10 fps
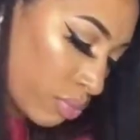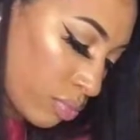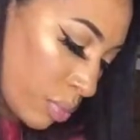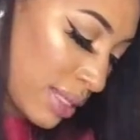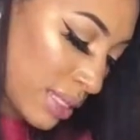
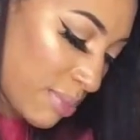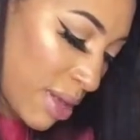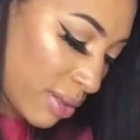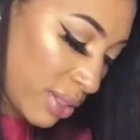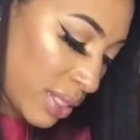It
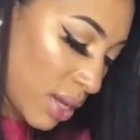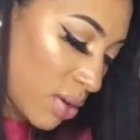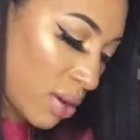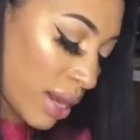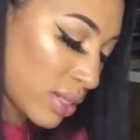smells so
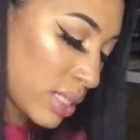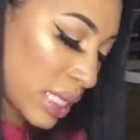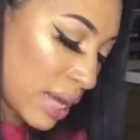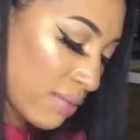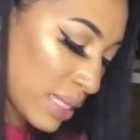good. I just
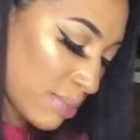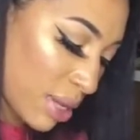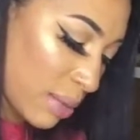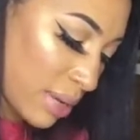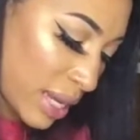love the smell
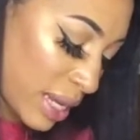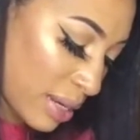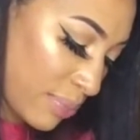of banana.